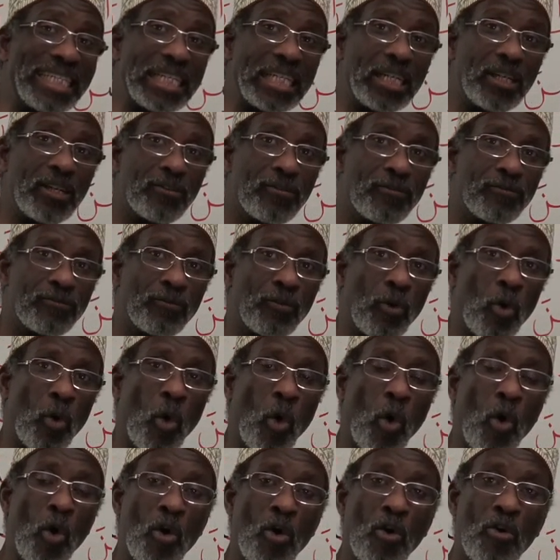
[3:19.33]
ti
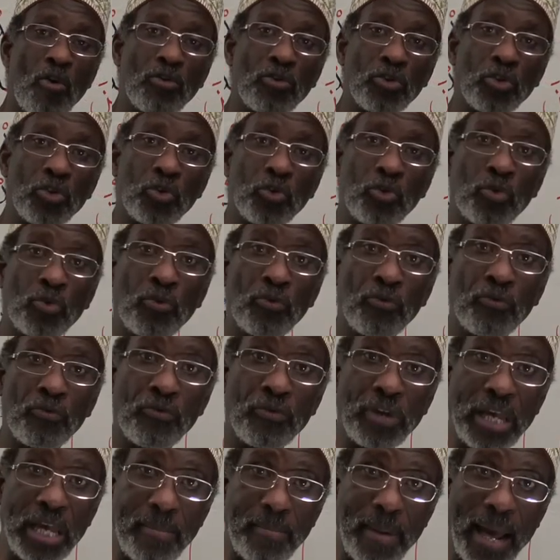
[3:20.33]
for you
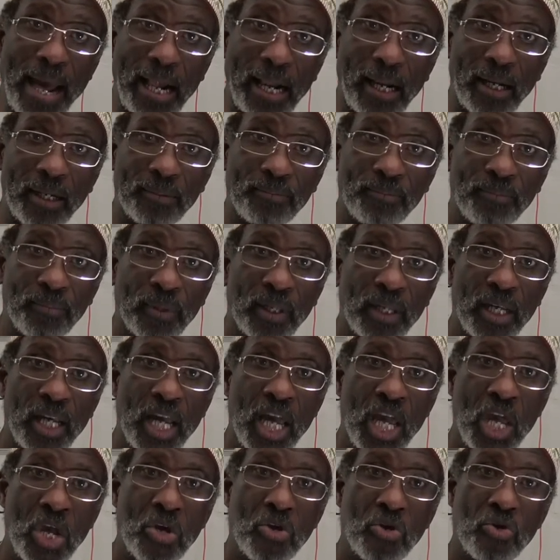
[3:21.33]
female.
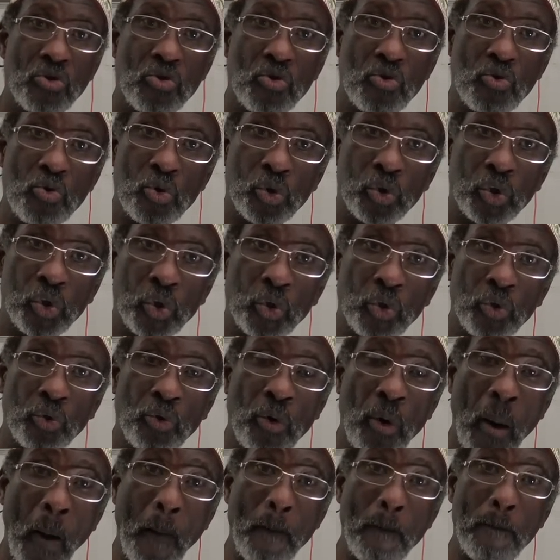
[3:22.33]
You
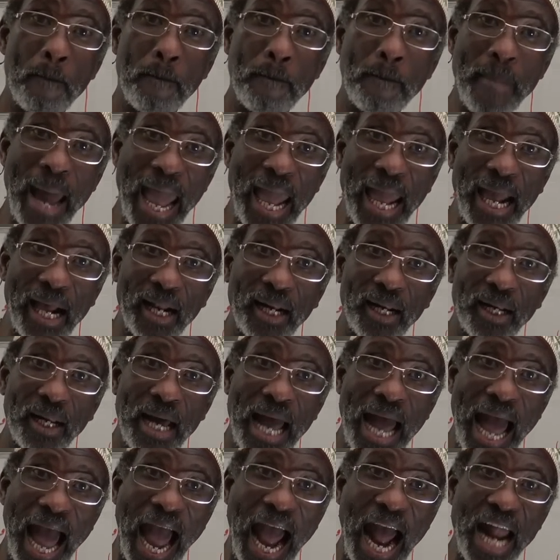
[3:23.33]
two male
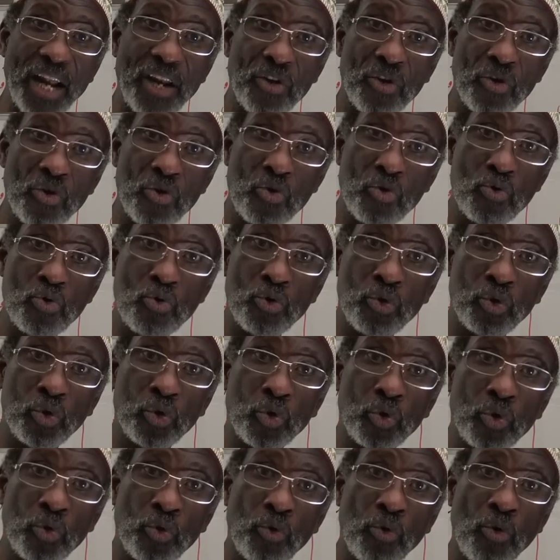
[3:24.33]
and you
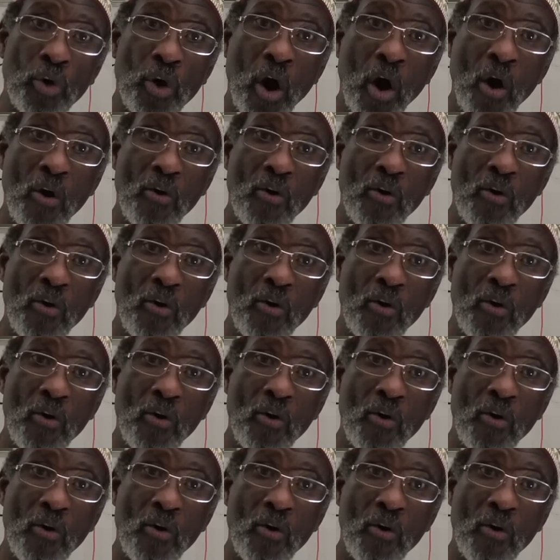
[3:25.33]
two